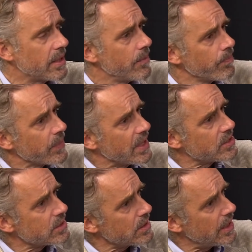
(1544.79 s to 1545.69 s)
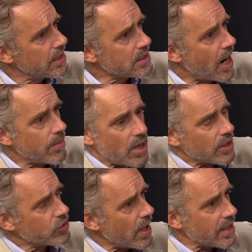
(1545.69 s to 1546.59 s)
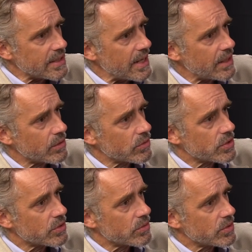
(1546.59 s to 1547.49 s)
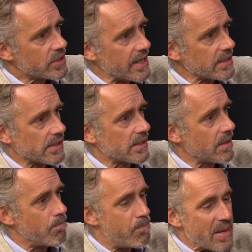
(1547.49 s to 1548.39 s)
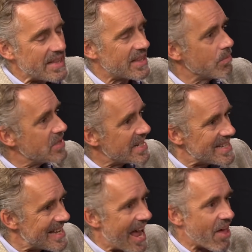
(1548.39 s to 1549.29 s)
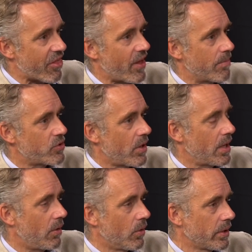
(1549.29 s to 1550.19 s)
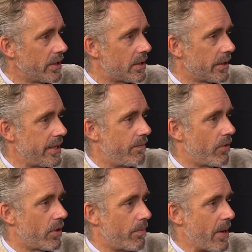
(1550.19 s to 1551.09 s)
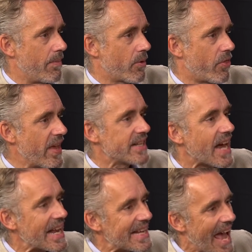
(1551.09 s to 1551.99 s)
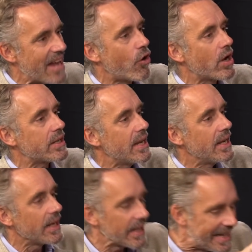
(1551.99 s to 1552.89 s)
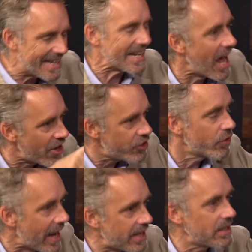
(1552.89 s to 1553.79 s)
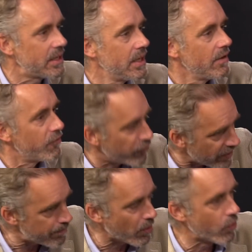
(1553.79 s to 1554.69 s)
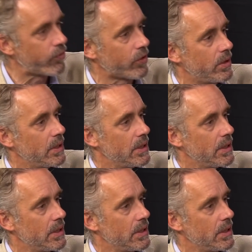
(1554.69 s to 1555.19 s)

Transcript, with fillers: But it's it's I, I, try to take those sentences and beat them to death. I'm trying only to leave on the paper things I cannot get under and flip over.